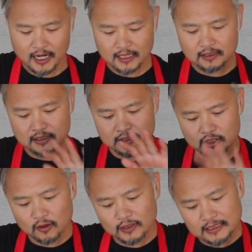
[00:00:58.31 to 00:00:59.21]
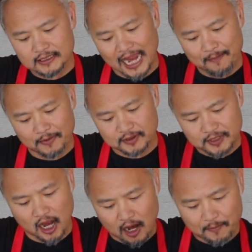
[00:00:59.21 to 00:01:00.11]
and slowly tap on the
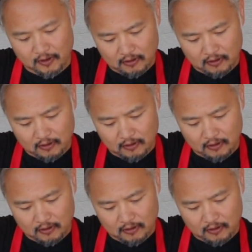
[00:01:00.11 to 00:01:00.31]
top,